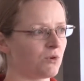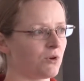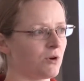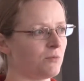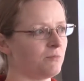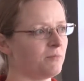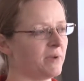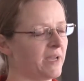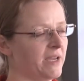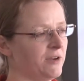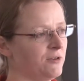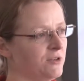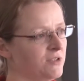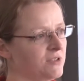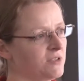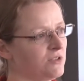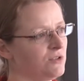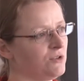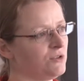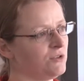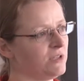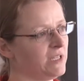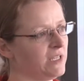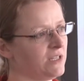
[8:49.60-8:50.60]

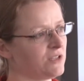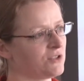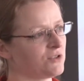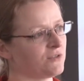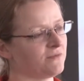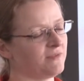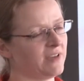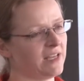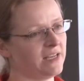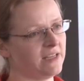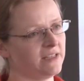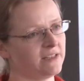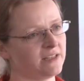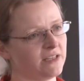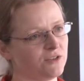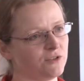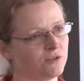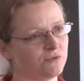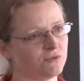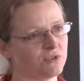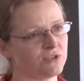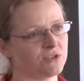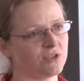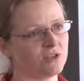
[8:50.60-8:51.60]
comparison you need to validate
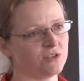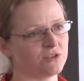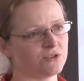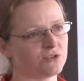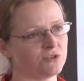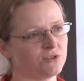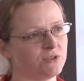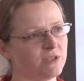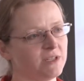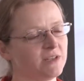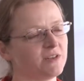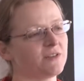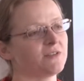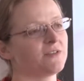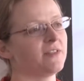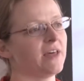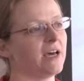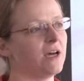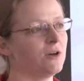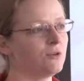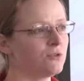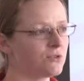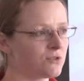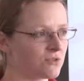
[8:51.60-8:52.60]
your results, you need
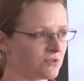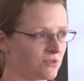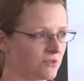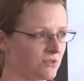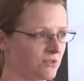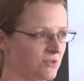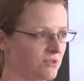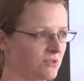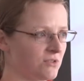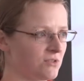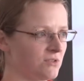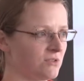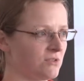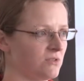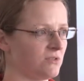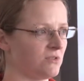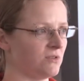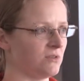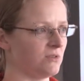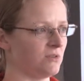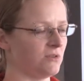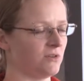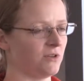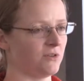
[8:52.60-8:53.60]
thousands
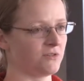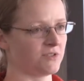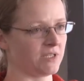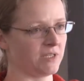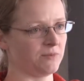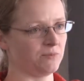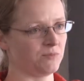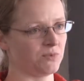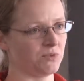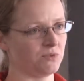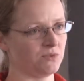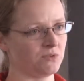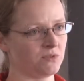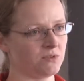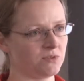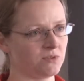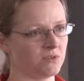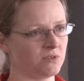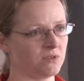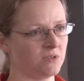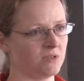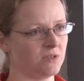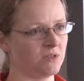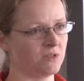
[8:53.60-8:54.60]
of samples.
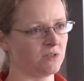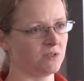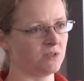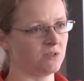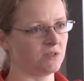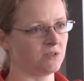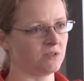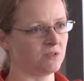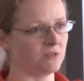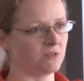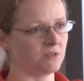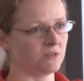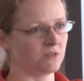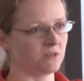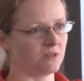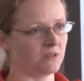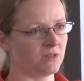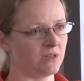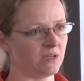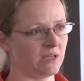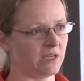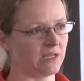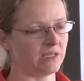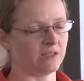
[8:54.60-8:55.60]

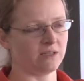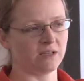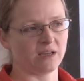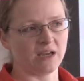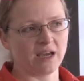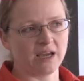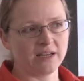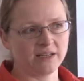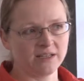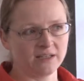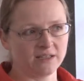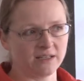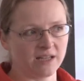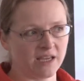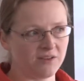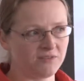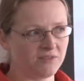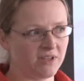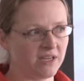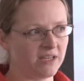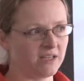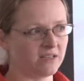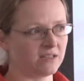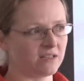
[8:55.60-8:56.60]
And I didn't
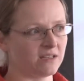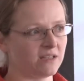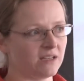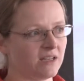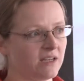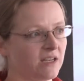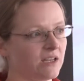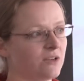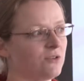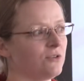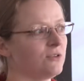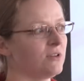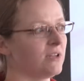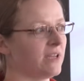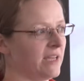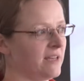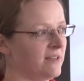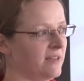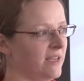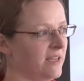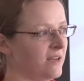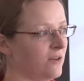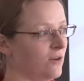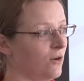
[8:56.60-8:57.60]
have that, and I couldn't
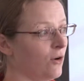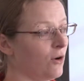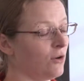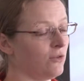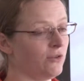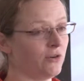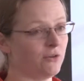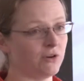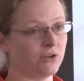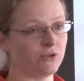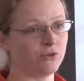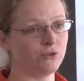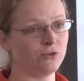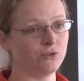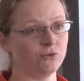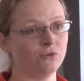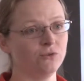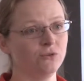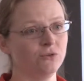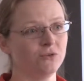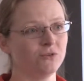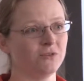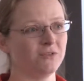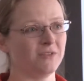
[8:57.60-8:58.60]
get that, although I
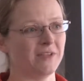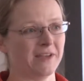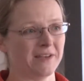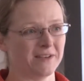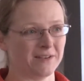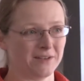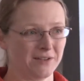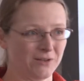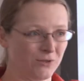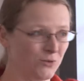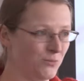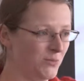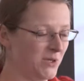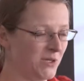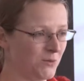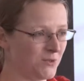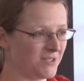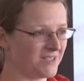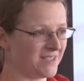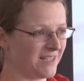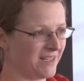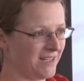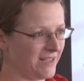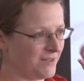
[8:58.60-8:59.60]
knew that Illumina
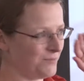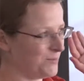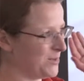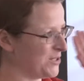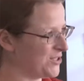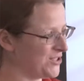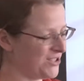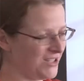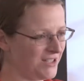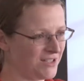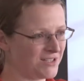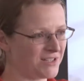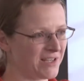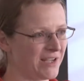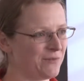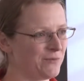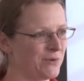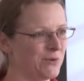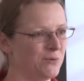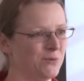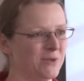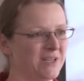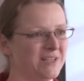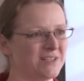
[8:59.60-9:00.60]
was selling machines
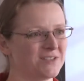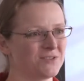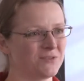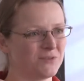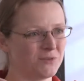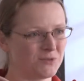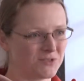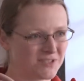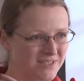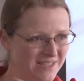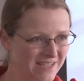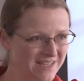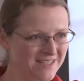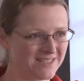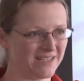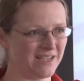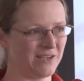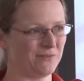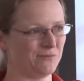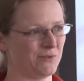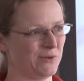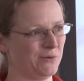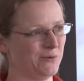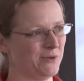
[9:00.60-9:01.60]
everywhere, so there's
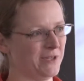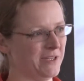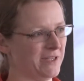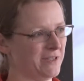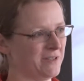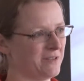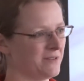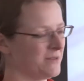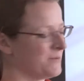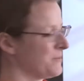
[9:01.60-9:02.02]
data everywhere.